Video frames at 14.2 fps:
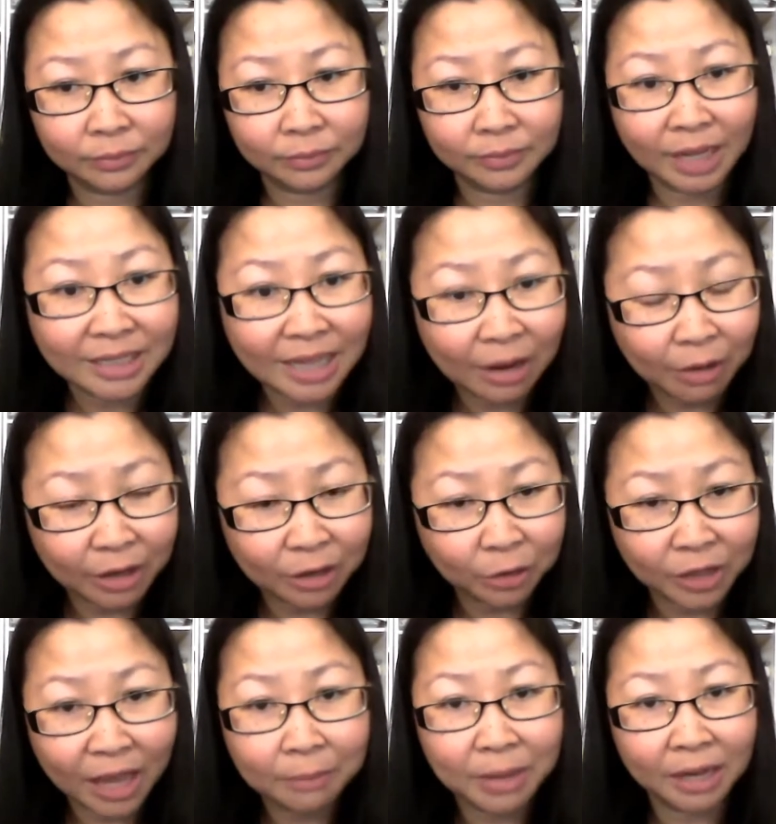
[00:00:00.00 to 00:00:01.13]
That's how I know
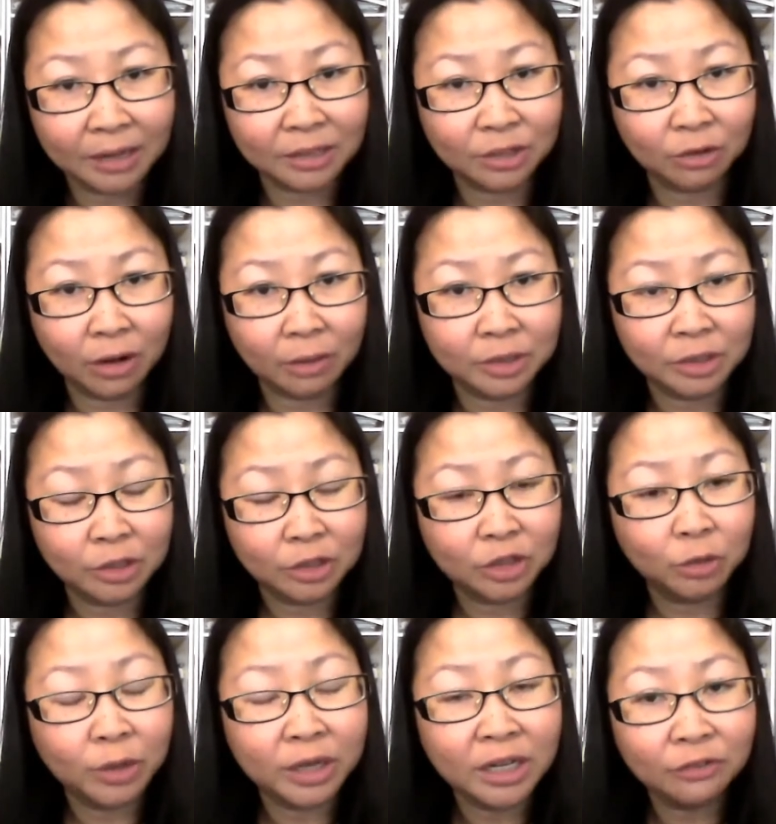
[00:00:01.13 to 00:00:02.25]
that man is corrupt.
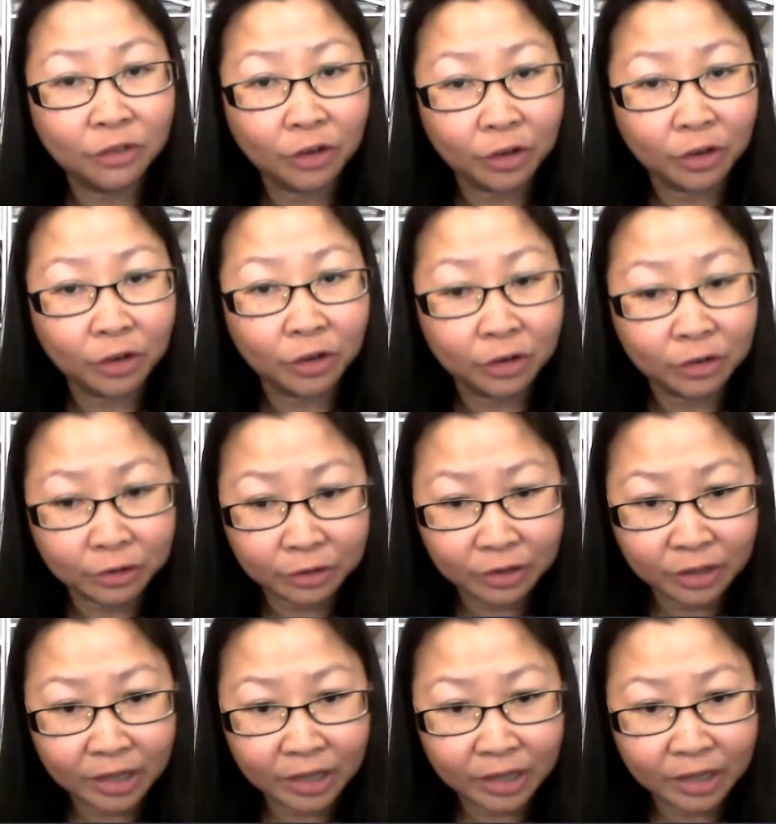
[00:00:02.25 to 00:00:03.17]
So when he further